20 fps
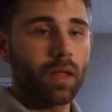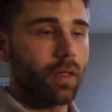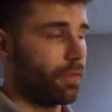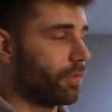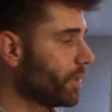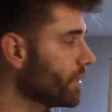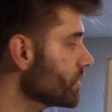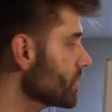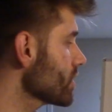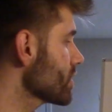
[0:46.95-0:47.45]

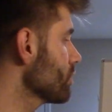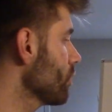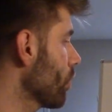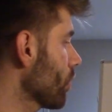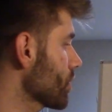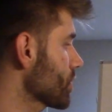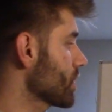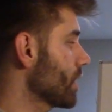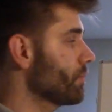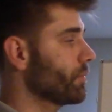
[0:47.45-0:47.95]
This is
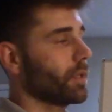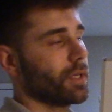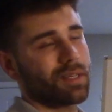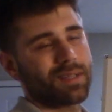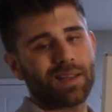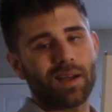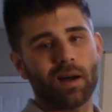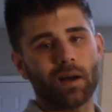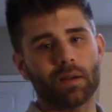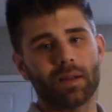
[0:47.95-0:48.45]
more
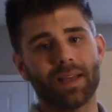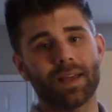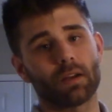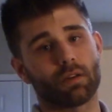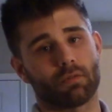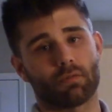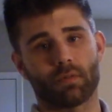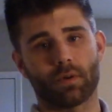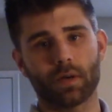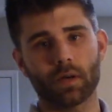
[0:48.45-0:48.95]
something done in
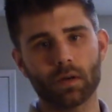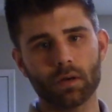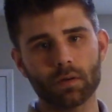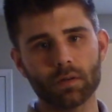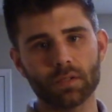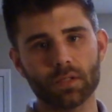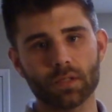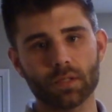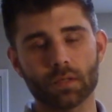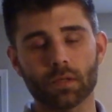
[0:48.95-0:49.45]

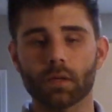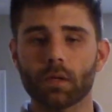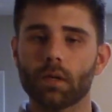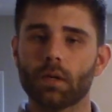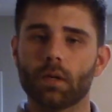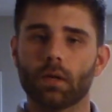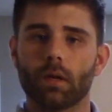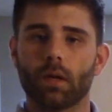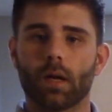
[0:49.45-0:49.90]
arrears